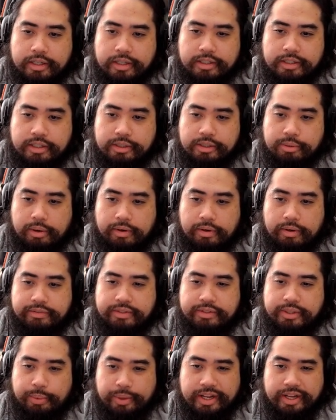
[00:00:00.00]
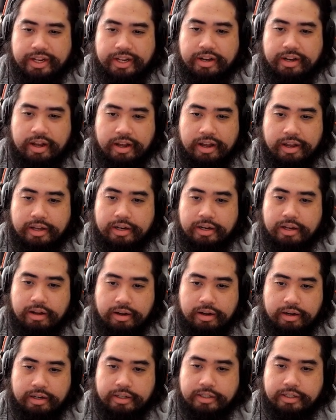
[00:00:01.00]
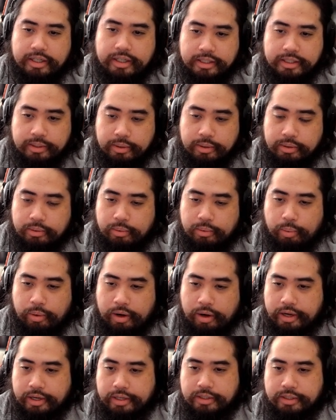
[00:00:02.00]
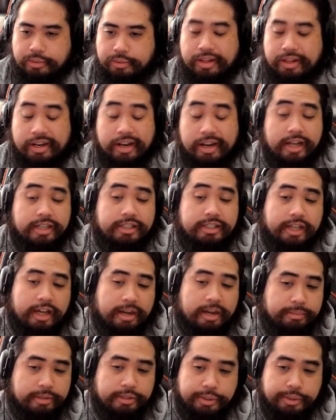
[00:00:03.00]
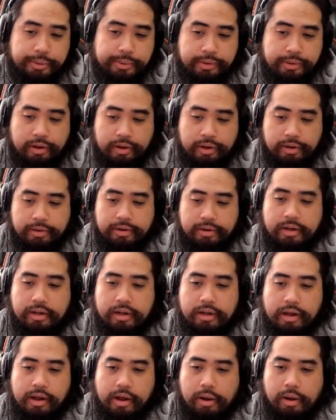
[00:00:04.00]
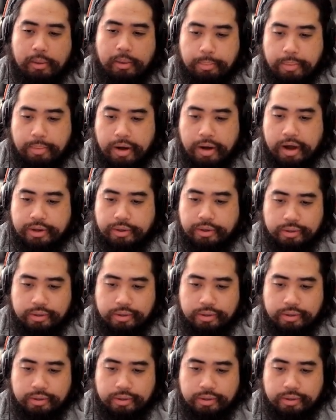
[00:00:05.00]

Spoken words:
and 1229 on wise, with an S aptitude on mile